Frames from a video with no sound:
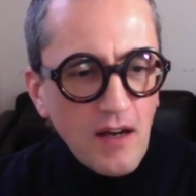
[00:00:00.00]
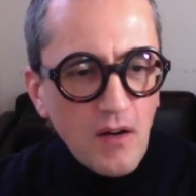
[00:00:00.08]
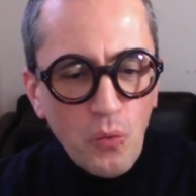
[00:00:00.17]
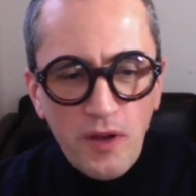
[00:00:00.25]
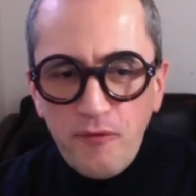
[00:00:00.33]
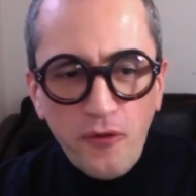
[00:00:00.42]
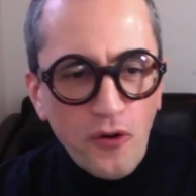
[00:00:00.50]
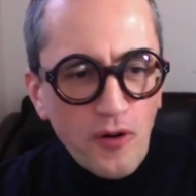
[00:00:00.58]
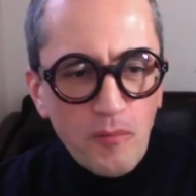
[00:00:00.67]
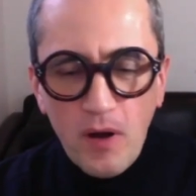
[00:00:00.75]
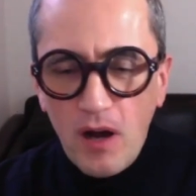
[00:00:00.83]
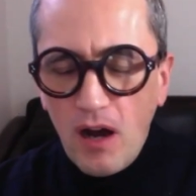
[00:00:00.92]
We
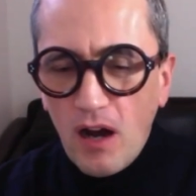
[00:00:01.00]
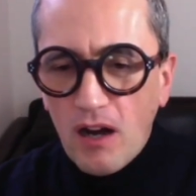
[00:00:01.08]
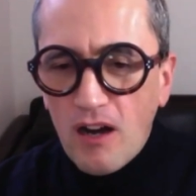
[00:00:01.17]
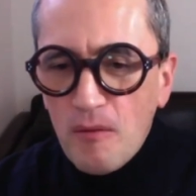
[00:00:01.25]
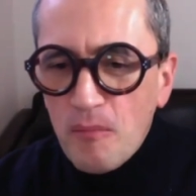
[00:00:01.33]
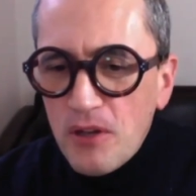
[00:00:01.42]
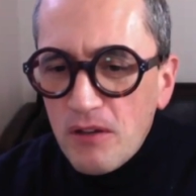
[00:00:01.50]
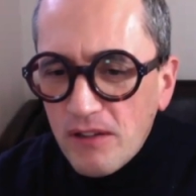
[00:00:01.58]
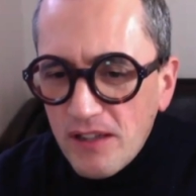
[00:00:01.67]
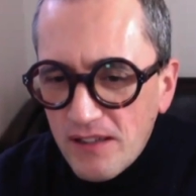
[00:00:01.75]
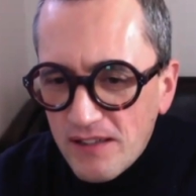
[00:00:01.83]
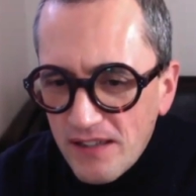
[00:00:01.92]
form a
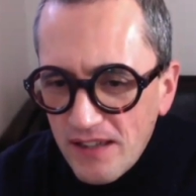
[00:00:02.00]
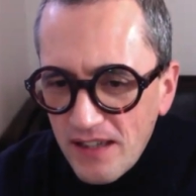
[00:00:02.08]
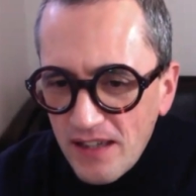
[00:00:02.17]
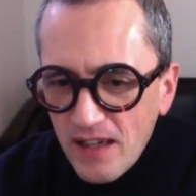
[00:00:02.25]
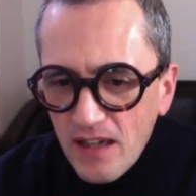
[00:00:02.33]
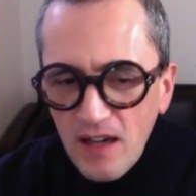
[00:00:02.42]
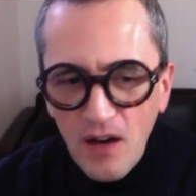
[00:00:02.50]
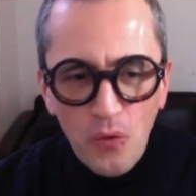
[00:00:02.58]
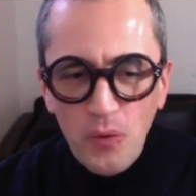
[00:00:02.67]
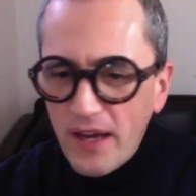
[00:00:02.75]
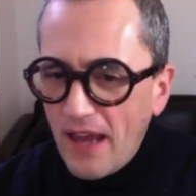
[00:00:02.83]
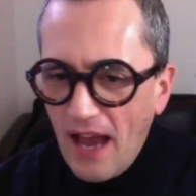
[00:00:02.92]
community.
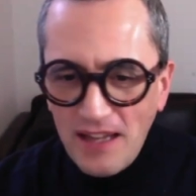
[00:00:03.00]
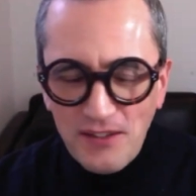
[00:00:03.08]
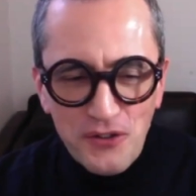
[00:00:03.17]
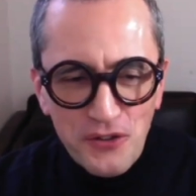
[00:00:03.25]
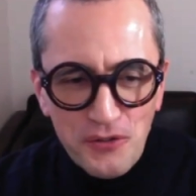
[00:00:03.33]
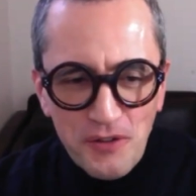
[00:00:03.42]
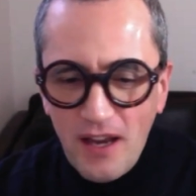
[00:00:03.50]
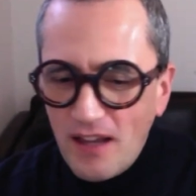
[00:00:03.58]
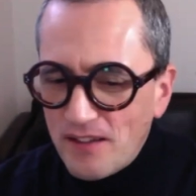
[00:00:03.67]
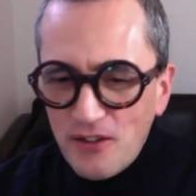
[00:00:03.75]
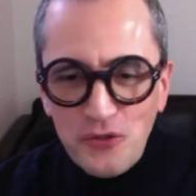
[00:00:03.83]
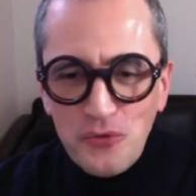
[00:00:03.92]
We gather
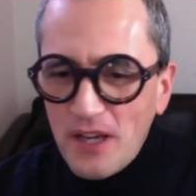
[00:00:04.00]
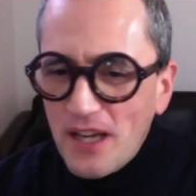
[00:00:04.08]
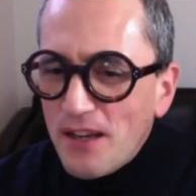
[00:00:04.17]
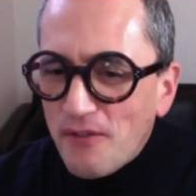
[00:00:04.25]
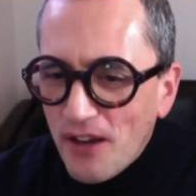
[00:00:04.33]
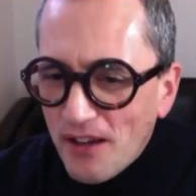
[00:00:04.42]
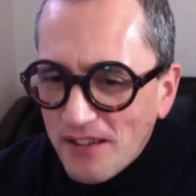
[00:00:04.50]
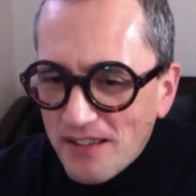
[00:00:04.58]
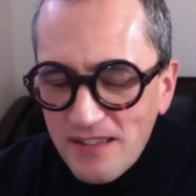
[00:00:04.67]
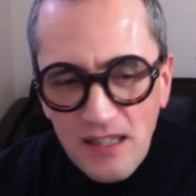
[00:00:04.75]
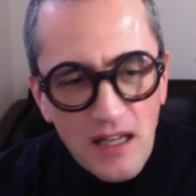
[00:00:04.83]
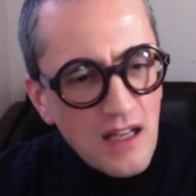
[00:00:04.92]
together to
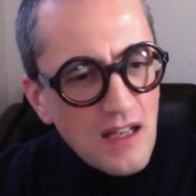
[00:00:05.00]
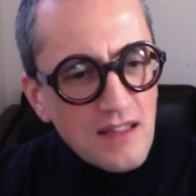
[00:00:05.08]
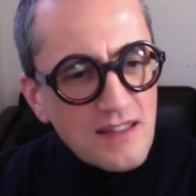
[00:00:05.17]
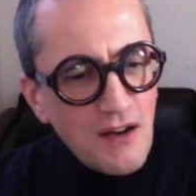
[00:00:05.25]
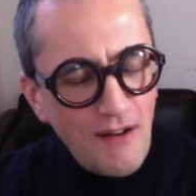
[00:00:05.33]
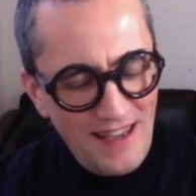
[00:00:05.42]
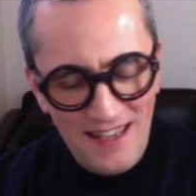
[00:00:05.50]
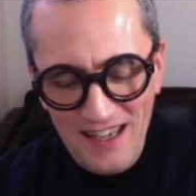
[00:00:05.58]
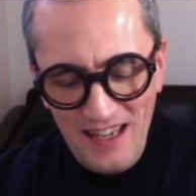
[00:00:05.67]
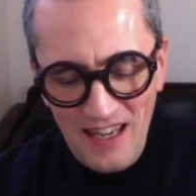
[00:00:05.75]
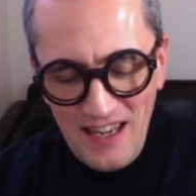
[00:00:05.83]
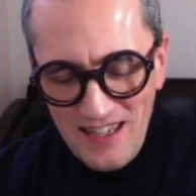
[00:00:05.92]
events. So
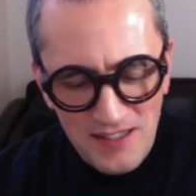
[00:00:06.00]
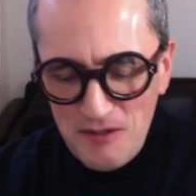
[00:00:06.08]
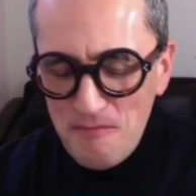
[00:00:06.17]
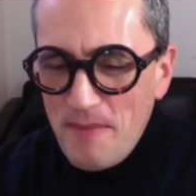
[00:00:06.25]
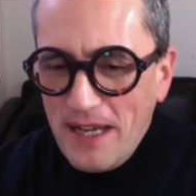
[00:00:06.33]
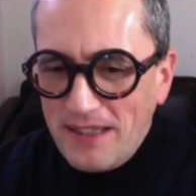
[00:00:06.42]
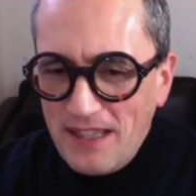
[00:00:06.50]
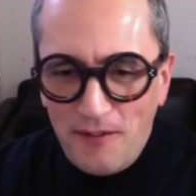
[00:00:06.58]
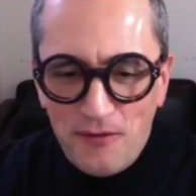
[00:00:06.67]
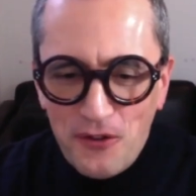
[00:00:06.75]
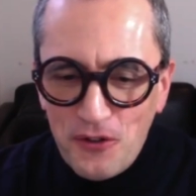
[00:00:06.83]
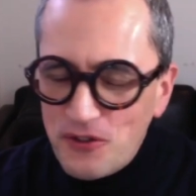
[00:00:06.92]
is the
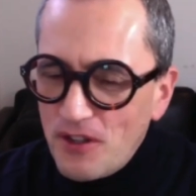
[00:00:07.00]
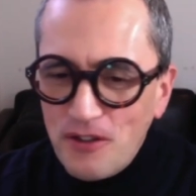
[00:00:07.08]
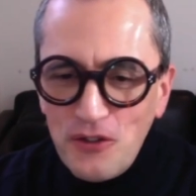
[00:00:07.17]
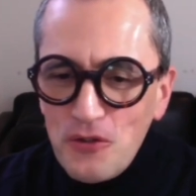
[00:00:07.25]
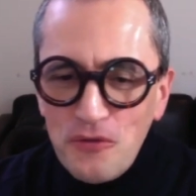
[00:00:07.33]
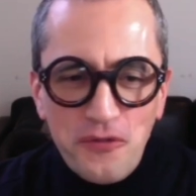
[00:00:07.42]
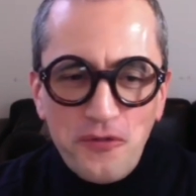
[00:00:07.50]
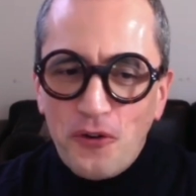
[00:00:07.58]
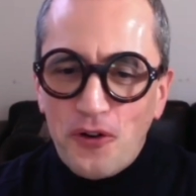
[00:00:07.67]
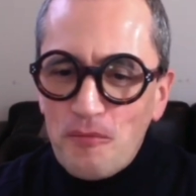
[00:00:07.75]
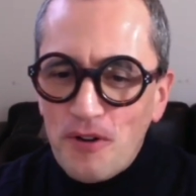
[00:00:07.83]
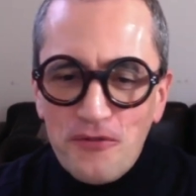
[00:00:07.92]
metaverse a new
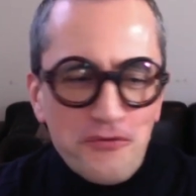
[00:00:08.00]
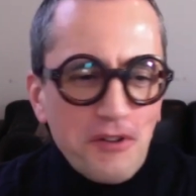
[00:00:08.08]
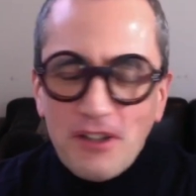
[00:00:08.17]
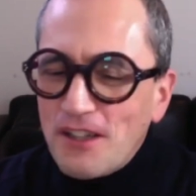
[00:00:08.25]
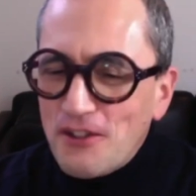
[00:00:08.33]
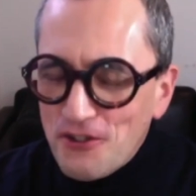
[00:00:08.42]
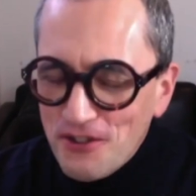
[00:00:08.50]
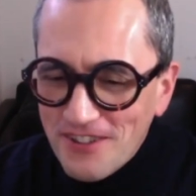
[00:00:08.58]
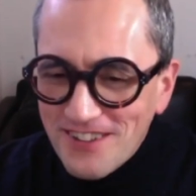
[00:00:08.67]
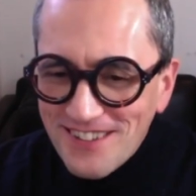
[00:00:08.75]
form of religion?